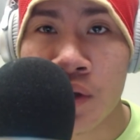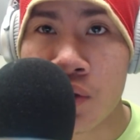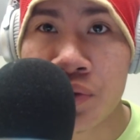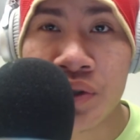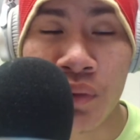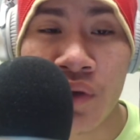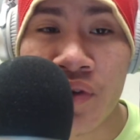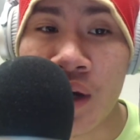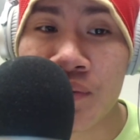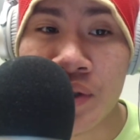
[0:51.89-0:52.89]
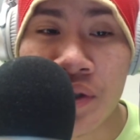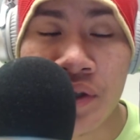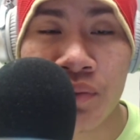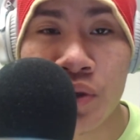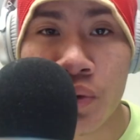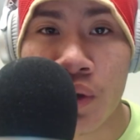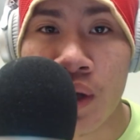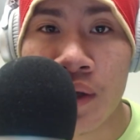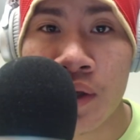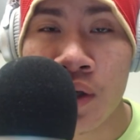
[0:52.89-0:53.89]
Lewis Murphy, I'm seeing him doing a
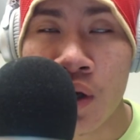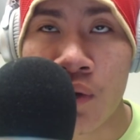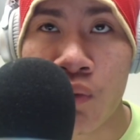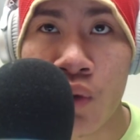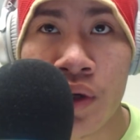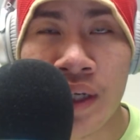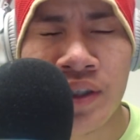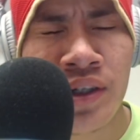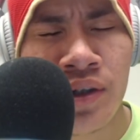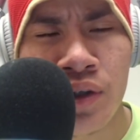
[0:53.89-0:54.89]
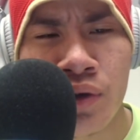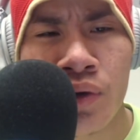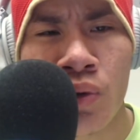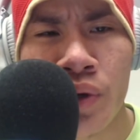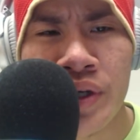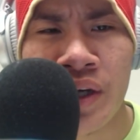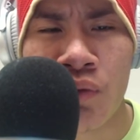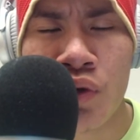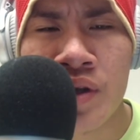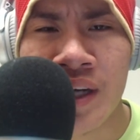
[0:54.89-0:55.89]
lot of work. I think in the third quarter, he had a
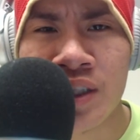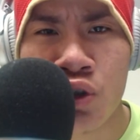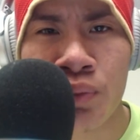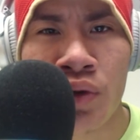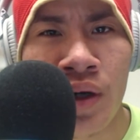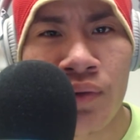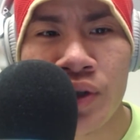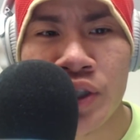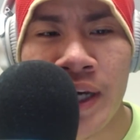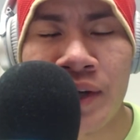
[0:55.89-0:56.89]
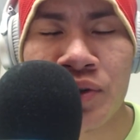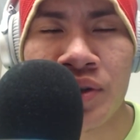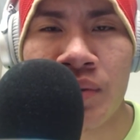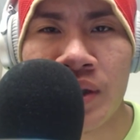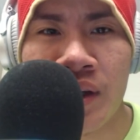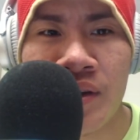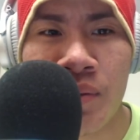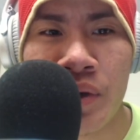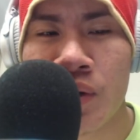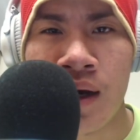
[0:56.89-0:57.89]
really nice triple coverage catch or something like that in the
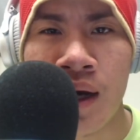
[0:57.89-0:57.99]
middle.